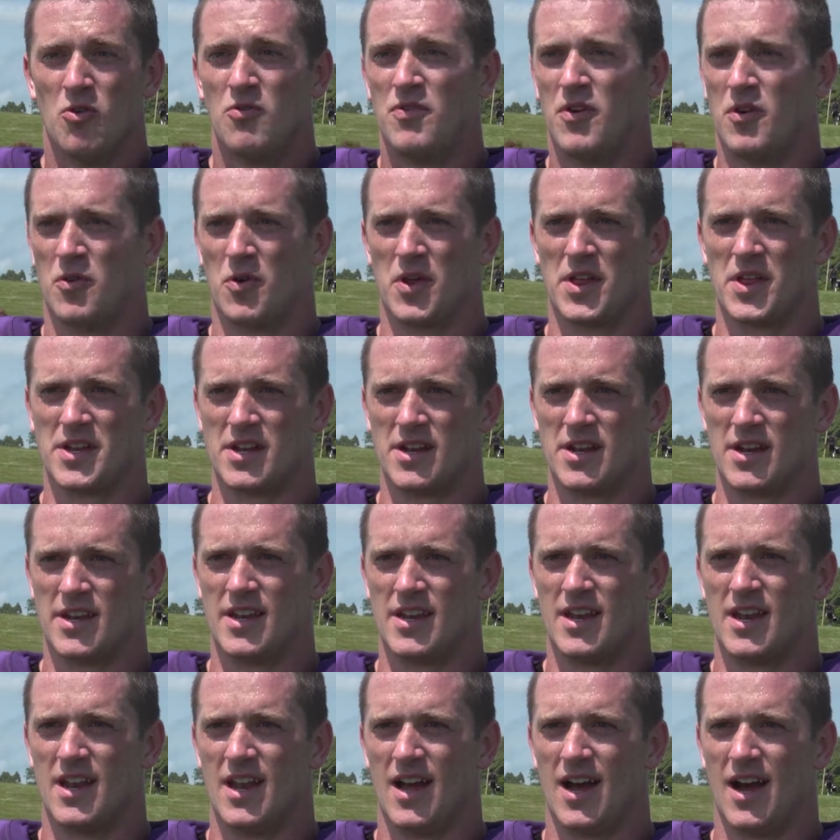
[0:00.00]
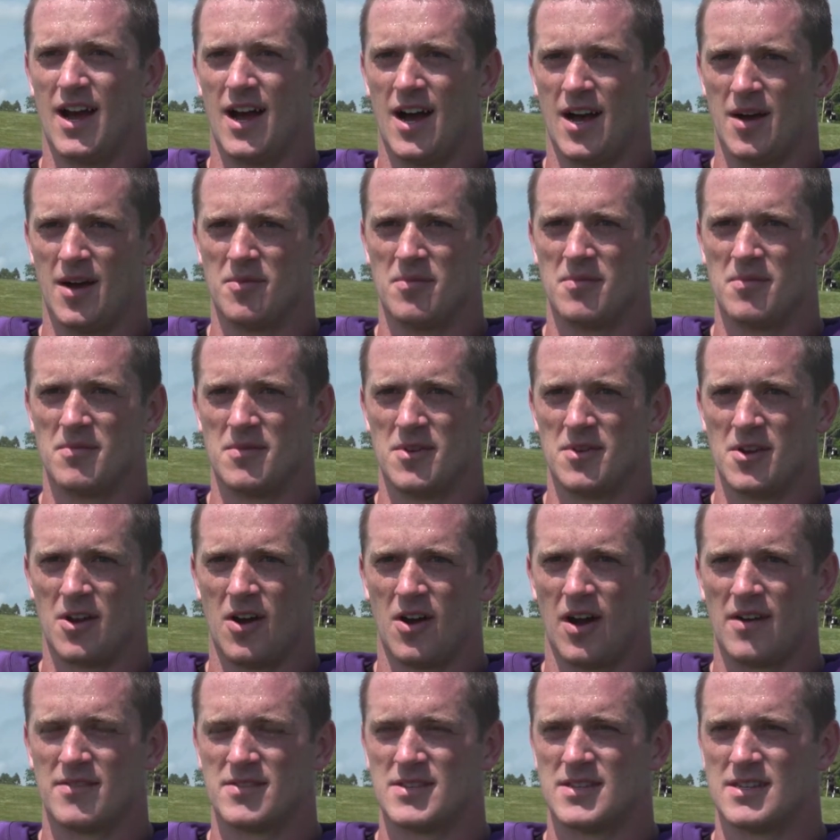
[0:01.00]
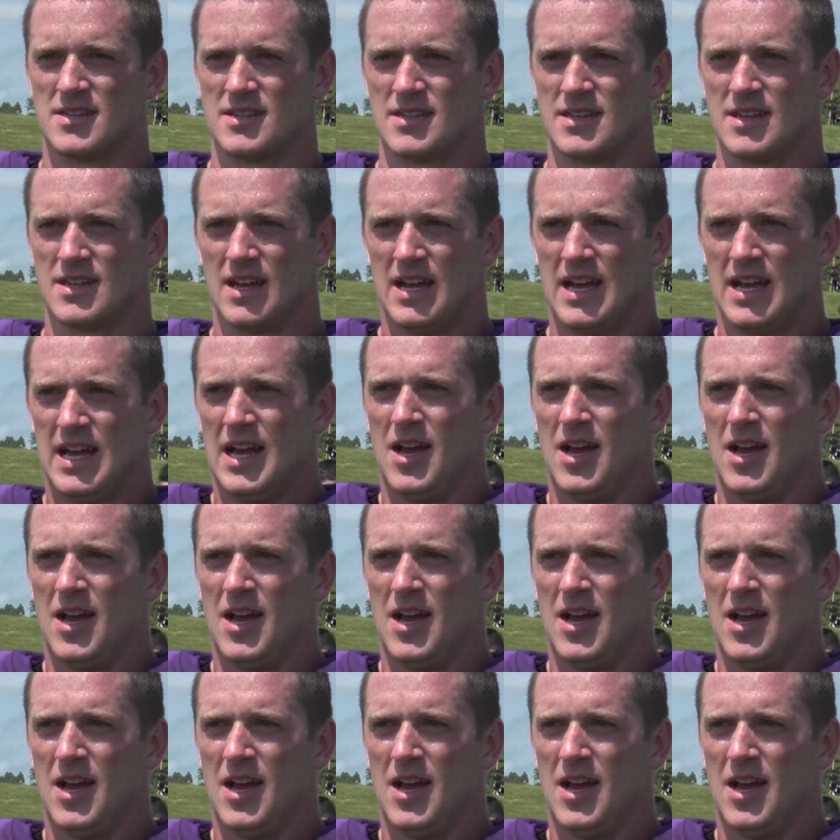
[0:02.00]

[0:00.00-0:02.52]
feel really good. Um, you know, obviously,